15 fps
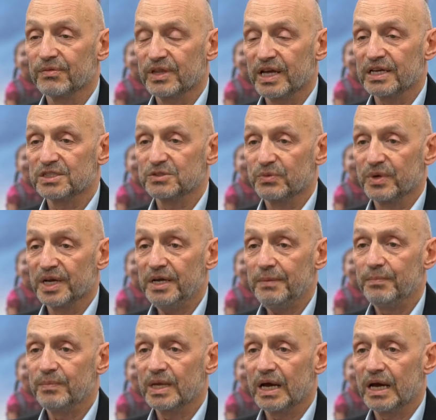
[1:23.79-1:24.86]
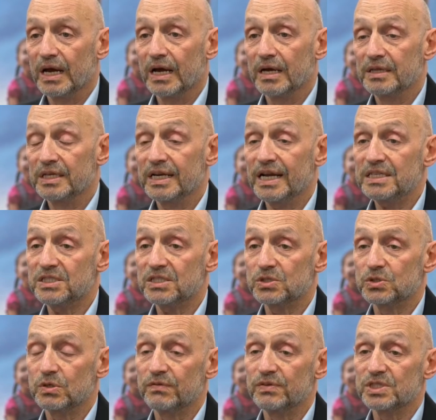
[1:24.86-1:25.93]
Thanks, Ray. The
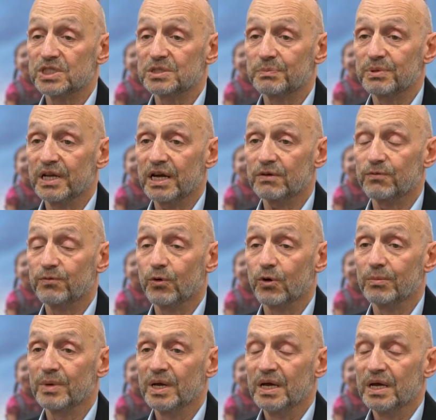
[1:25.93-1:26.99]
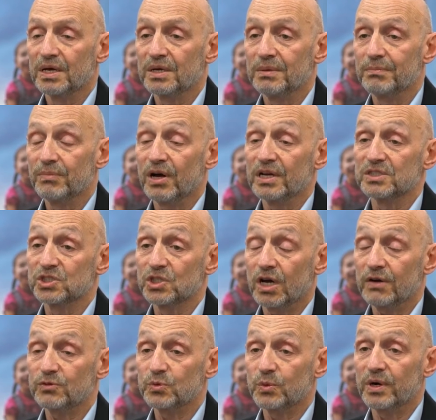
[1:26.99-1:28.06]
Elastic Services platform combines
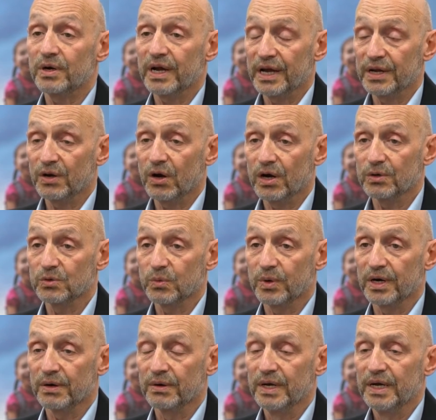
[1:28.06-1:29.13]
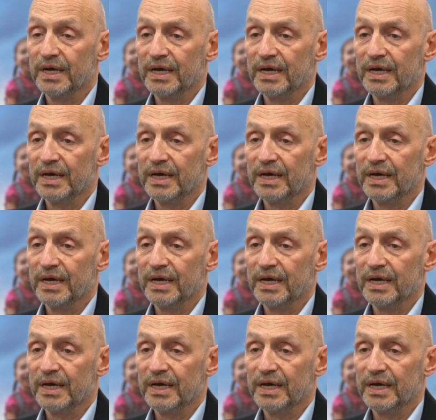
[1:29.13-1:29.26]
software and hardware.